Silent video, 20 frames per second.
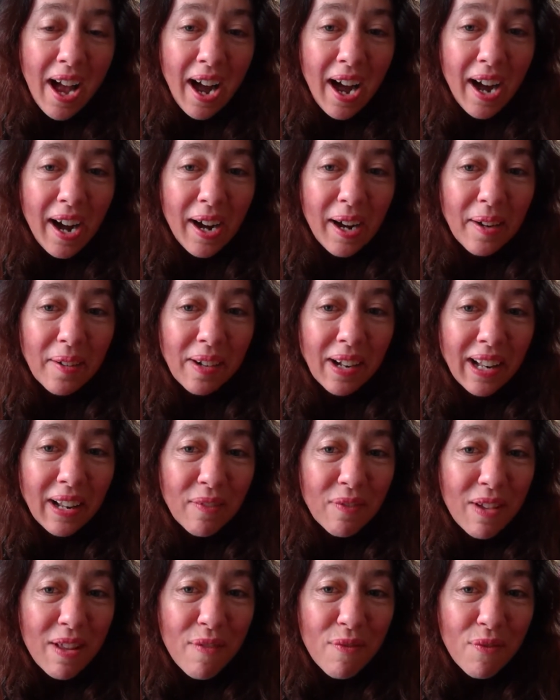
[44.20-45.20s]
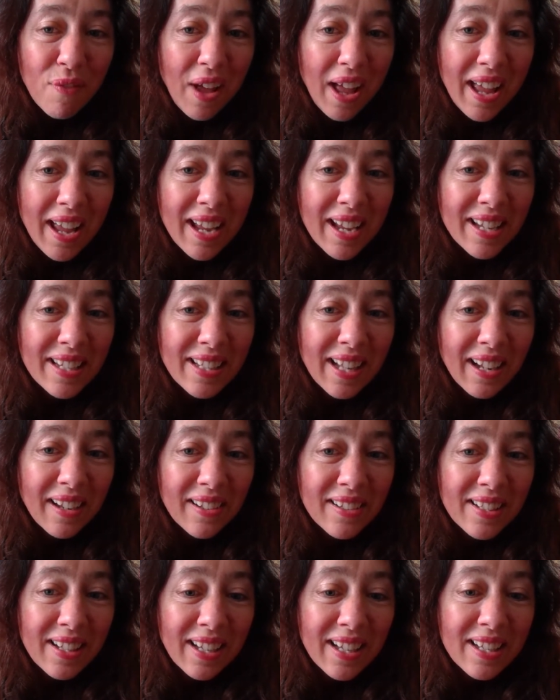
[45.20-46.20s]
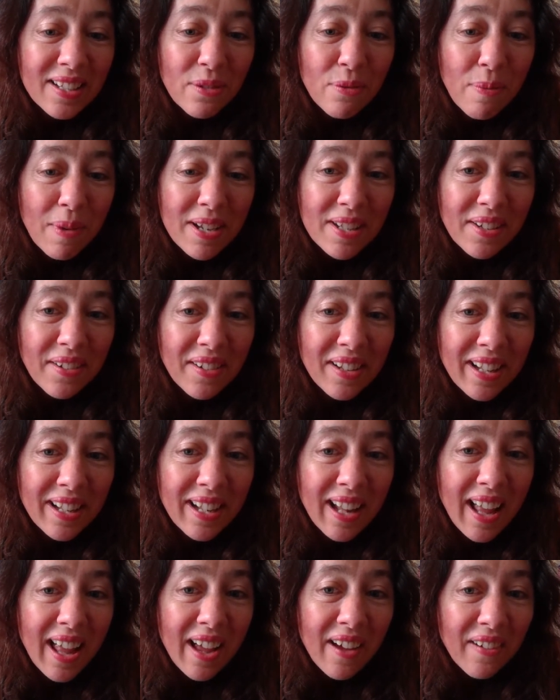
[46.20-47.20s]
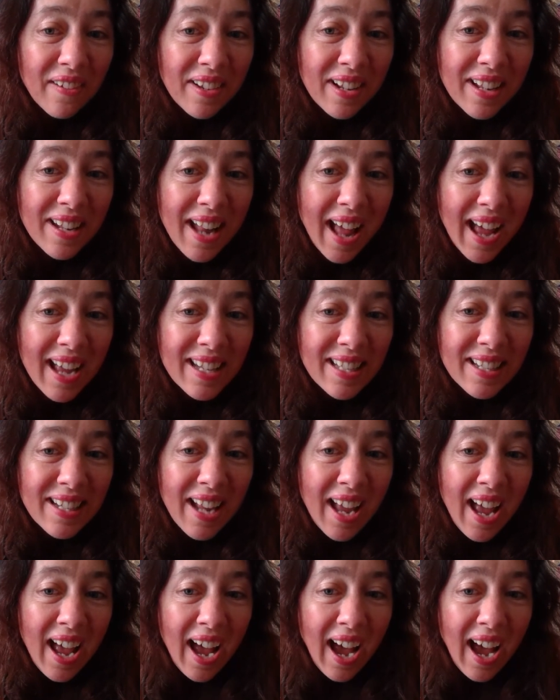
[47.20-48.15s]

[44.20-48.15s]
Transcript: lovely face. It looks like it's almost on a nest,